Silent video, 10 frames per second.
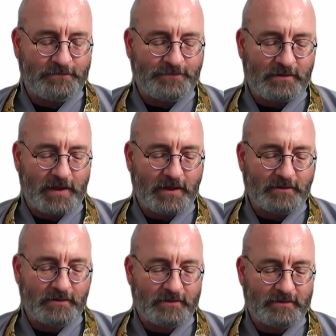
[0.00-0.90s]
and
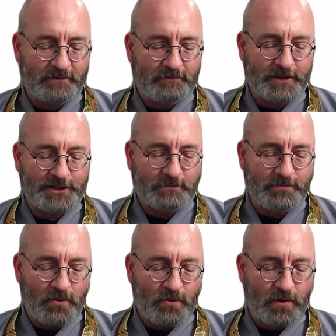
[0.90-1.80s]
female, rich and
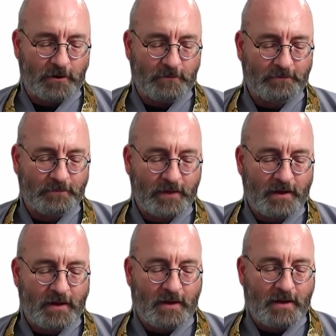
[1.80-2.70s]
poor.
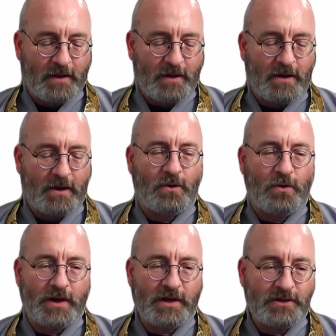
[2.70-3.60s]

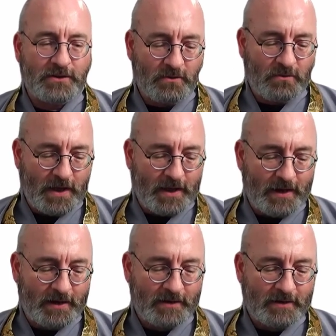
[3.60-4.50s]
According to the
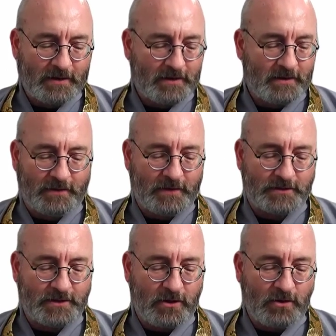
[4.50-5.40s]
way,
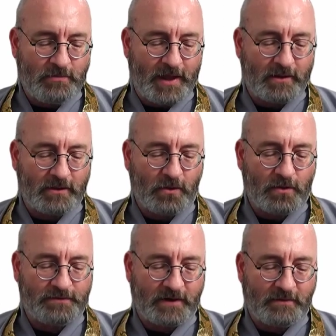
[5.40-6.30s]
there's no male
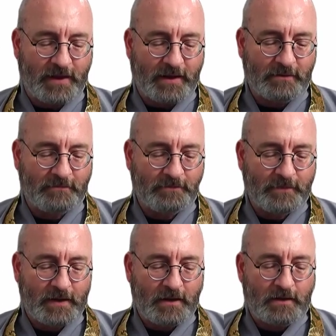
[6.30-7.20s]
or female,
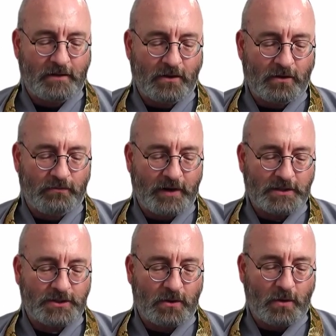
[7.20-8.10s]
no
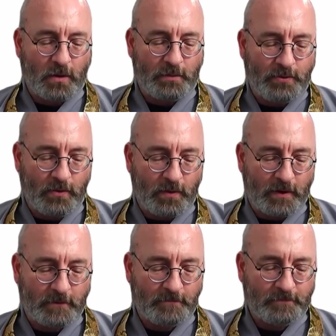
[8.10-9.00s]
rich or poor.